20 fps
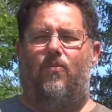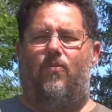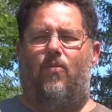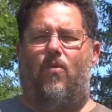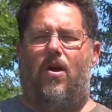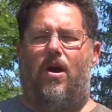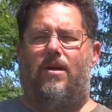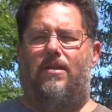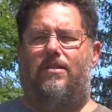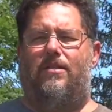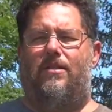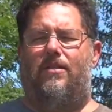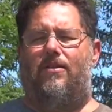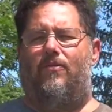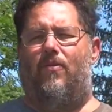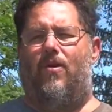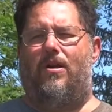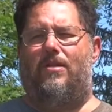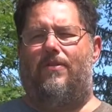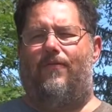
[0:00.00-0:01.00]
why does it
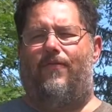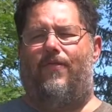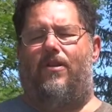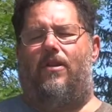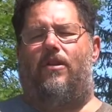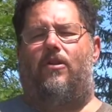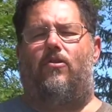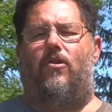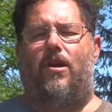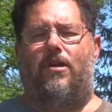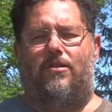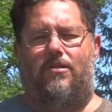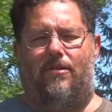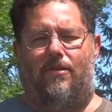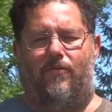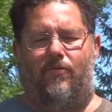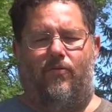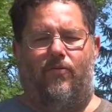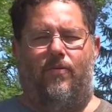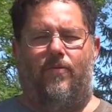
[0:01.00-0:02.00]
feel
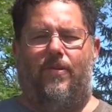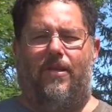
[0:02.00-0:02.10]
aggressive?